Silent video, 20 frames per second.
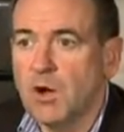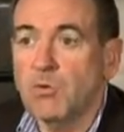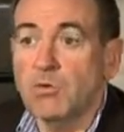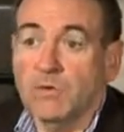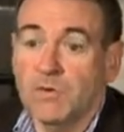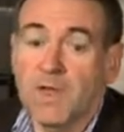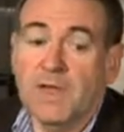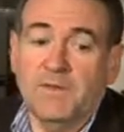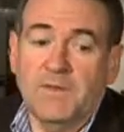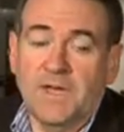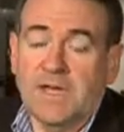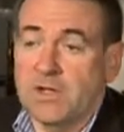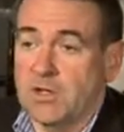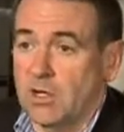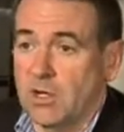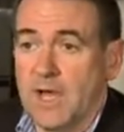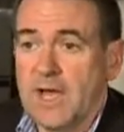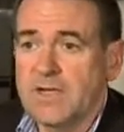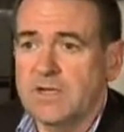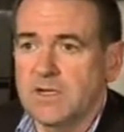Oh, they
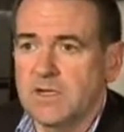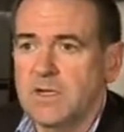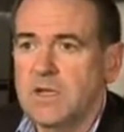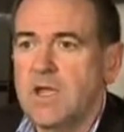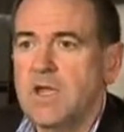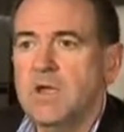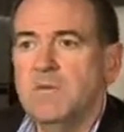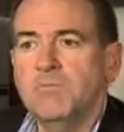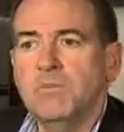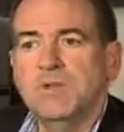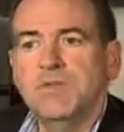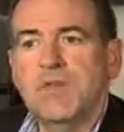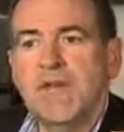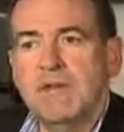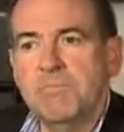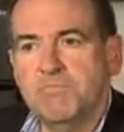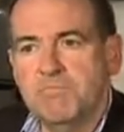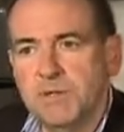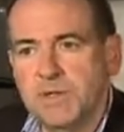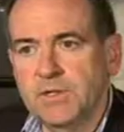collect it, but
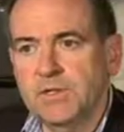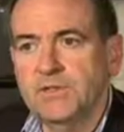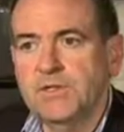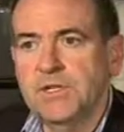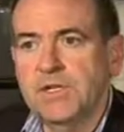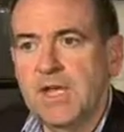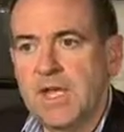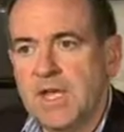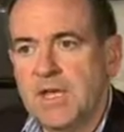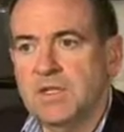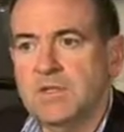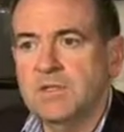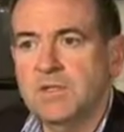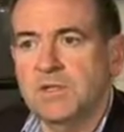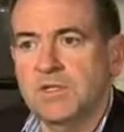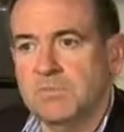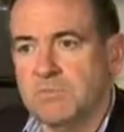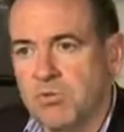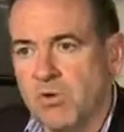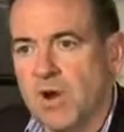they build it
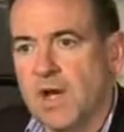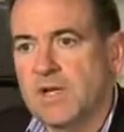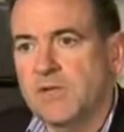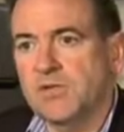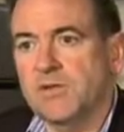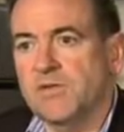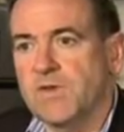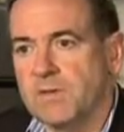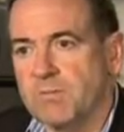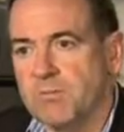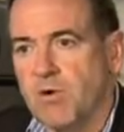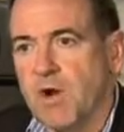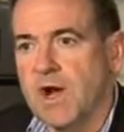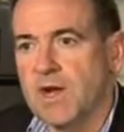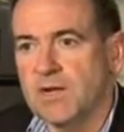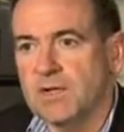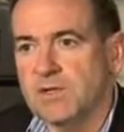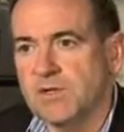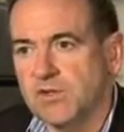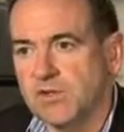into the price of their
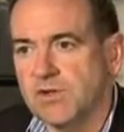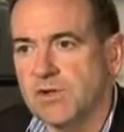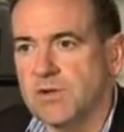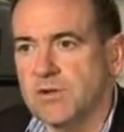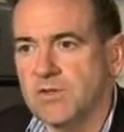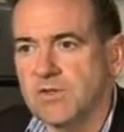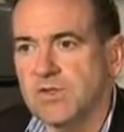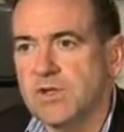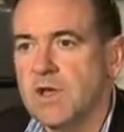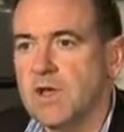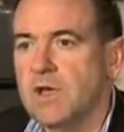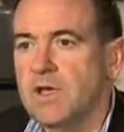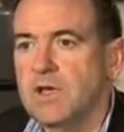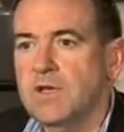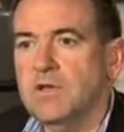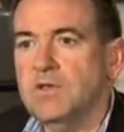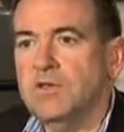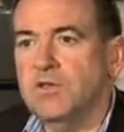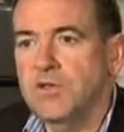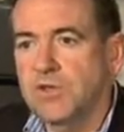product and service.
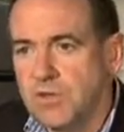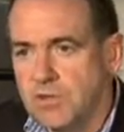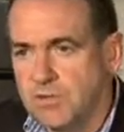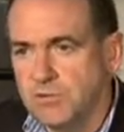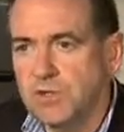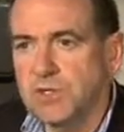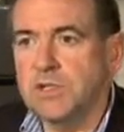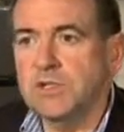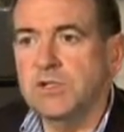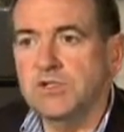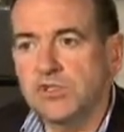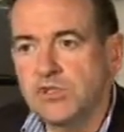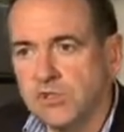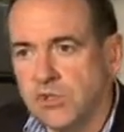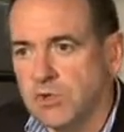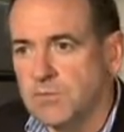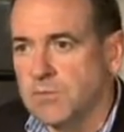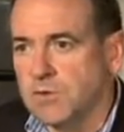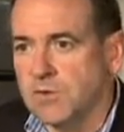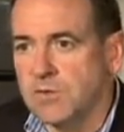You, the
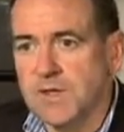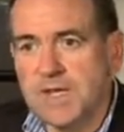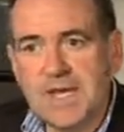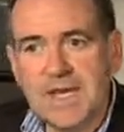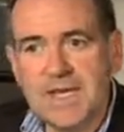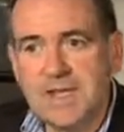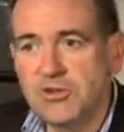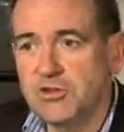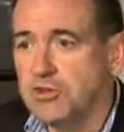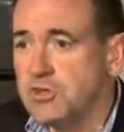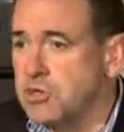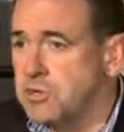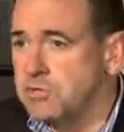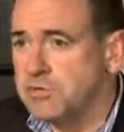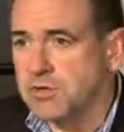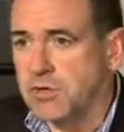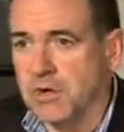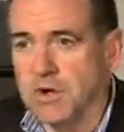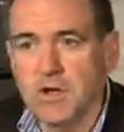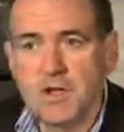consumer, the end
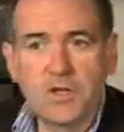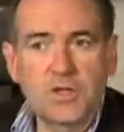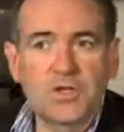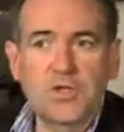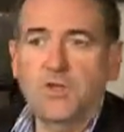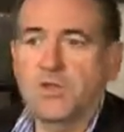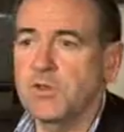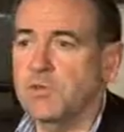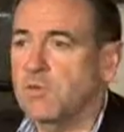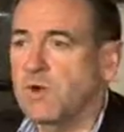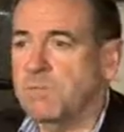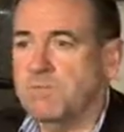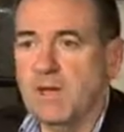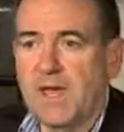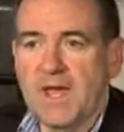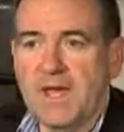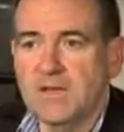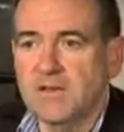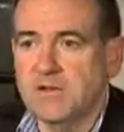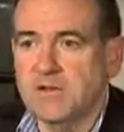user, you're the one
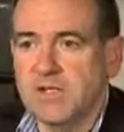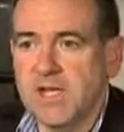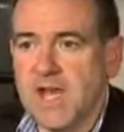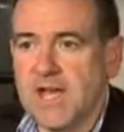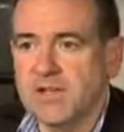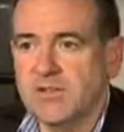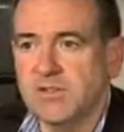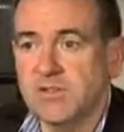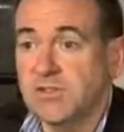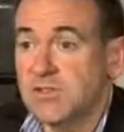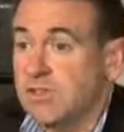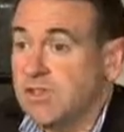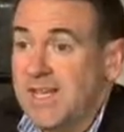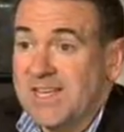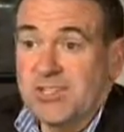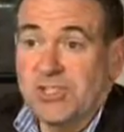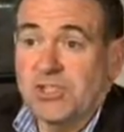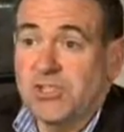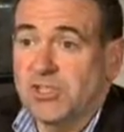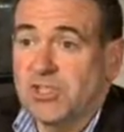paying their taxes.
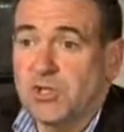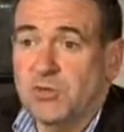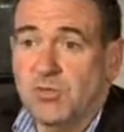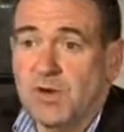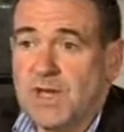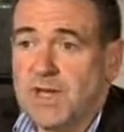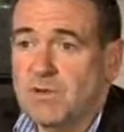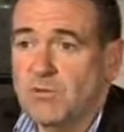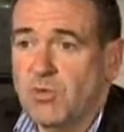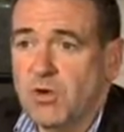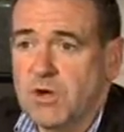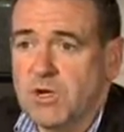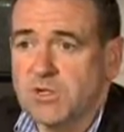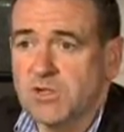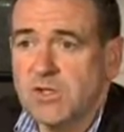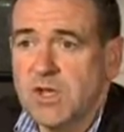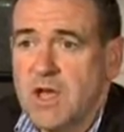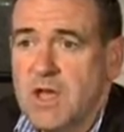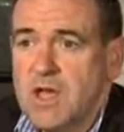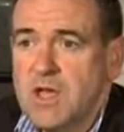That's just the way it
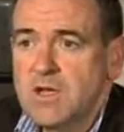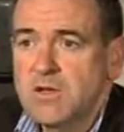works.